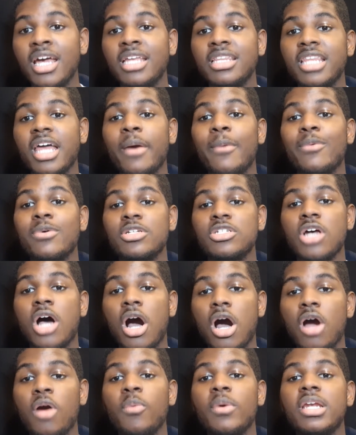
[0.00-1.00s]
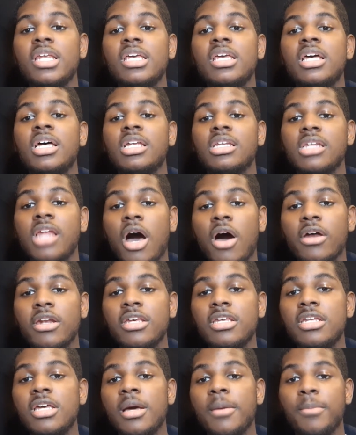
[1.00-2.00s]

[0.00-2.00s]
that was already lauded